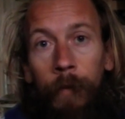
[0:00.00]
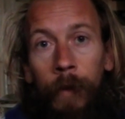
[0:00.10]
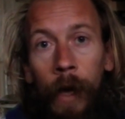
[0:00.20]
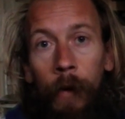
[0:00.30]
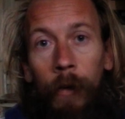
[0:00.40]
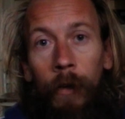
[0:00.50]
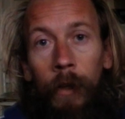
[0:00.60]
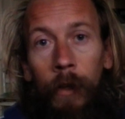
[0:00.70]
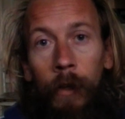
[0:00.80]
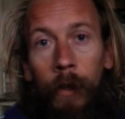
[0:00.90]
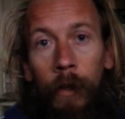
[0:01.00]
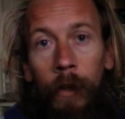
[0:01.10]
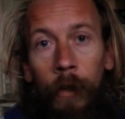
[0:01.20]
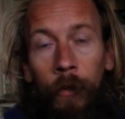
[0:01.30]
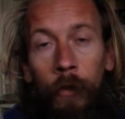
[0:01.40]
now
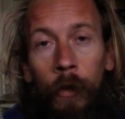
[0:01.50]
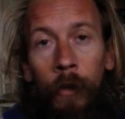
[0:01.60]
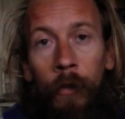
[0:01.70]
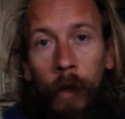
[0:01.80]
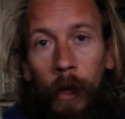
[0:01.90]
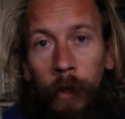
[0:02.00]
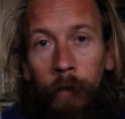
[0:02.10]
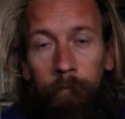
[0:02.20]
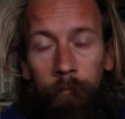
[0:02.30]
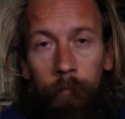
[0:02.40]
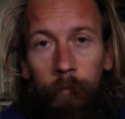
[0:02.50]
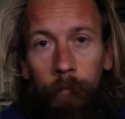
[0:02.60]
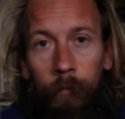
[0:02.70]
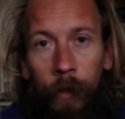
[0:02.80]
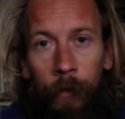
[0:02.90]
as soon as i
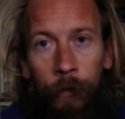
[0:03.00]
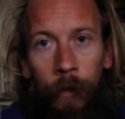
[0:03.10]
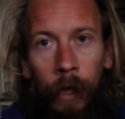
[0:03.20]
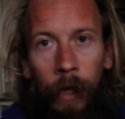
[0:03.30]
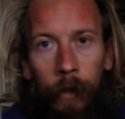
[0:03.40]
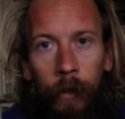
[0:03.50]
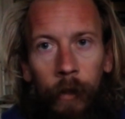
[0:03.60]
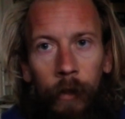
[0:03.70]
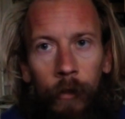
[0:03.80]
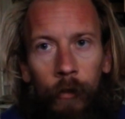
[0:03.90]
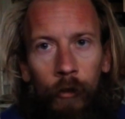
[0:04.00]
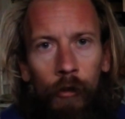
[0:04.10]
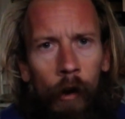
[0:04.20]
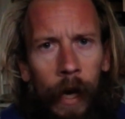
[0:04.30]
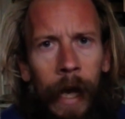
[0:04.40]
if you like,
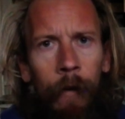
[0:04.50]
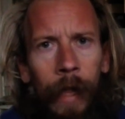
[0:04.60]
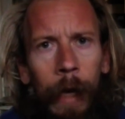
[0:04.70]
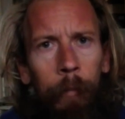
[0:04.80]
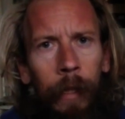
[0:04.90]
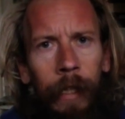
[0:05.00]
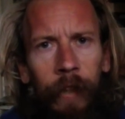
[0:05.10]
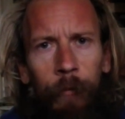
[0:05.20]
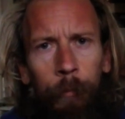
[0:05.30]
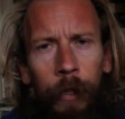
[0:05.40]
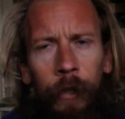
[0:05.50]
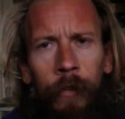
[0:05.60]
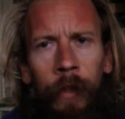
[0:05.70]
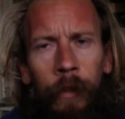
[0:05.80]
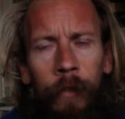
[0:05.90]
try out that belief because
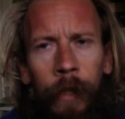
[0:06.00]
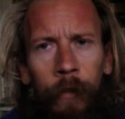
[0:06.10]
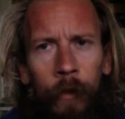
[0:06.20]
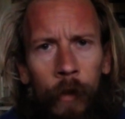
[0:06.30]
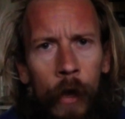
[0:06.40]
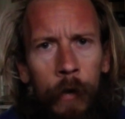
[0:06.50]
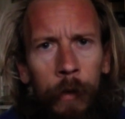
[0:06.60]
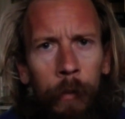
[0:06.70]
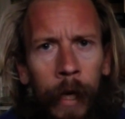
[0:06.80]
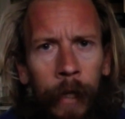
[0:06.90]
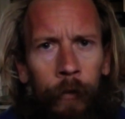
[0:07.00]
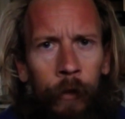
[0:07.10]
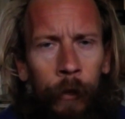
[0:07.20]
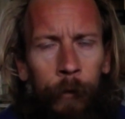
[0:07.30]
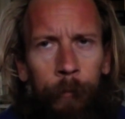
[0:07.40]
in a sense the only way
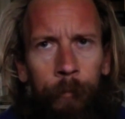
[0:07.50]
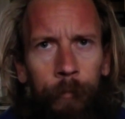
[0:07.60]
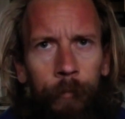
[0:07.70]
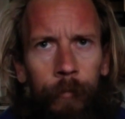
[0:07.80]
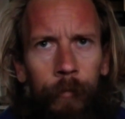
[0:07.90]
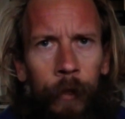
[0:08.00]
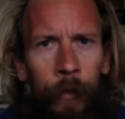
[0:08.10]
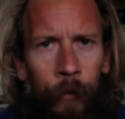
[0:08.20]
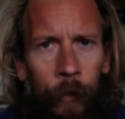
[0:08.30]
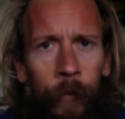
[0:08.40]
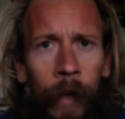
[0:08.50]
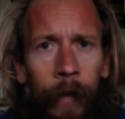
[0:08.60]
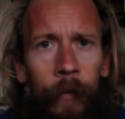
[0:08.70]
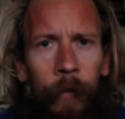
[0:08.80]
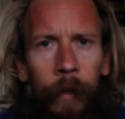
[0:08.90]
to to
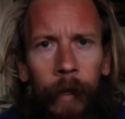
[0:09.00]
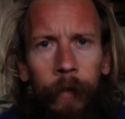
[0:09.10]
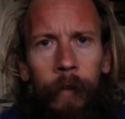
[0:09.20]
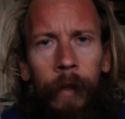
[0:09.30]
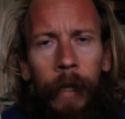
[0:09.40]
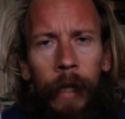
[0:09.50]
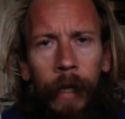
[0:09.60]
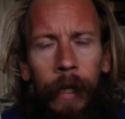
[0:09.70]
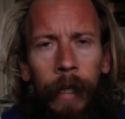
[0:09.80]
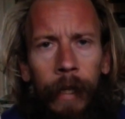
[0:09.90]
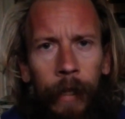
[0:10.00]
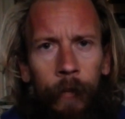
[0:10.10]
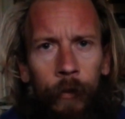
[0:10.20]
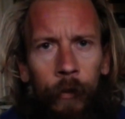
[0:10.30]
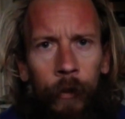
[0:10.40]
test it
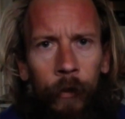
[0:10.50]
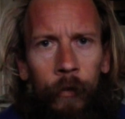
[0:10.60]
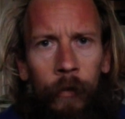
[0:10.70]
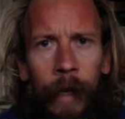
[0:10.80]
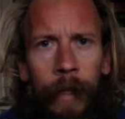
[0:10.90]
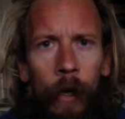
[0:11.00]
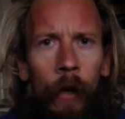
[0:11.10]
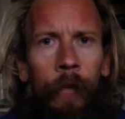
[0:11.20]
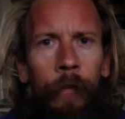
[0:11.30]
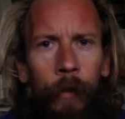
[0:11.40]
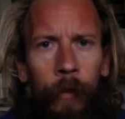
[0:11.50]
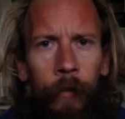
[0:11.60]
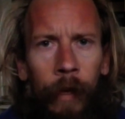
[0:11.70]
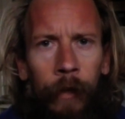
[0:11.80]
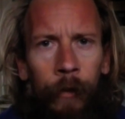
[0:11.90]
is to just take it on for a
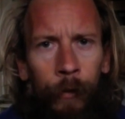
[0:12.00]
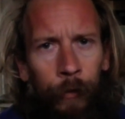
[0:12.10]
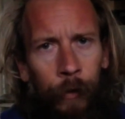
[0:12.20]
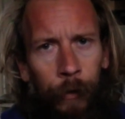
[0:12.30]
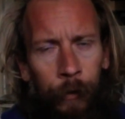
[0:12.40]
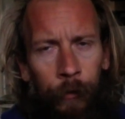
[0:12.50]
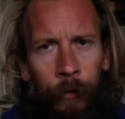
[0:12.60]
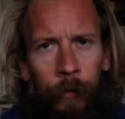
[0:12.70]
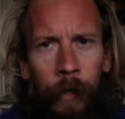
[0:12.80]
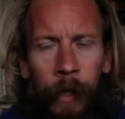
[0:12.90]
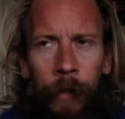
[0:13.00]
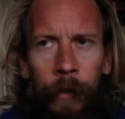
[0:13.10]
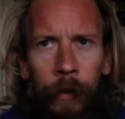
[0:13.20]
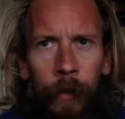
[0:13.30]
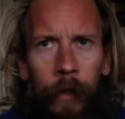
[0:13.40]
second or two and just say,
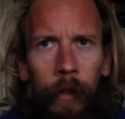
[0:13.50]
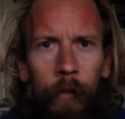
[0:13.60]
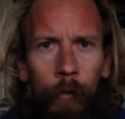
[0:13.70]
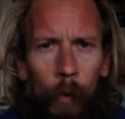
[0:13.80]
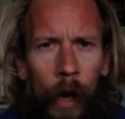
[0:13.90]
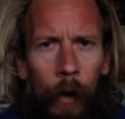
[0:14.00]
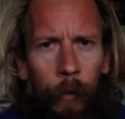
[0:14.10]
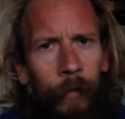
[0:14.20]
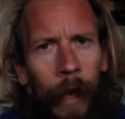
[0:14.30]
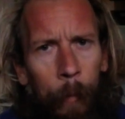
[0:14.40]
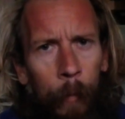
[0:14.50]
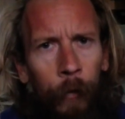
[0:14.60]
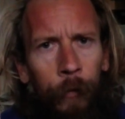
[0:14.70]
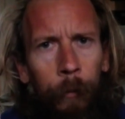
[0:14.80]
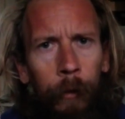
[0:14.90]
wow, is that
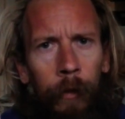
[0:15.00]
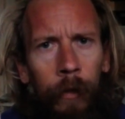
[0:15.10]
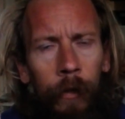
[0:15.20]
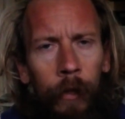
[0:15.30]
possible?